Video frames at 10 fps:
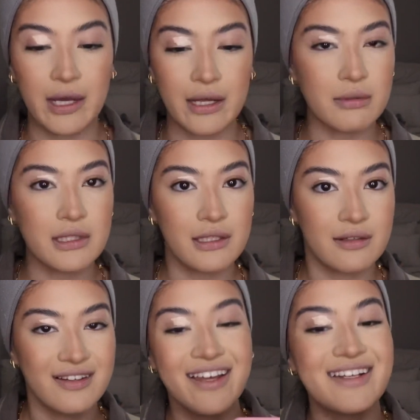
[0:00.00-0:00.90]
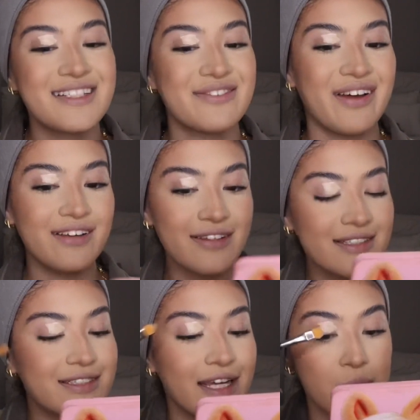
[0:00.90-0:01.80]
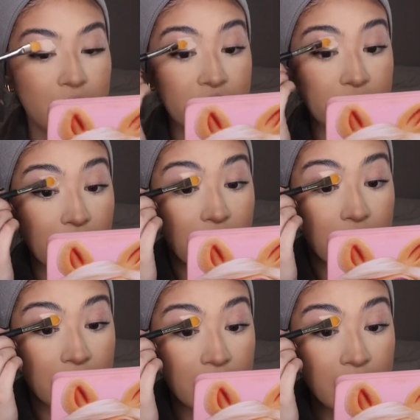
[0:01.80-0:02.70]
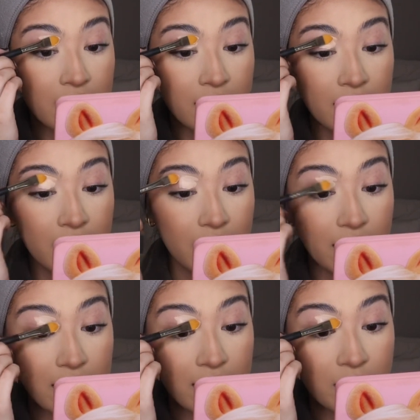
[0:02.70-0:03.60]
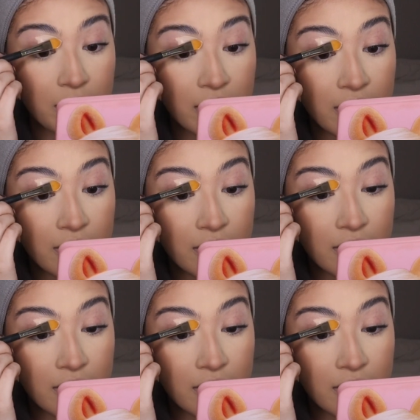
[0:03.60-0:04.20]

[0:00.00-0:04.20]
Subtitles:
What the hell? I just follow the shape of my eyebrow.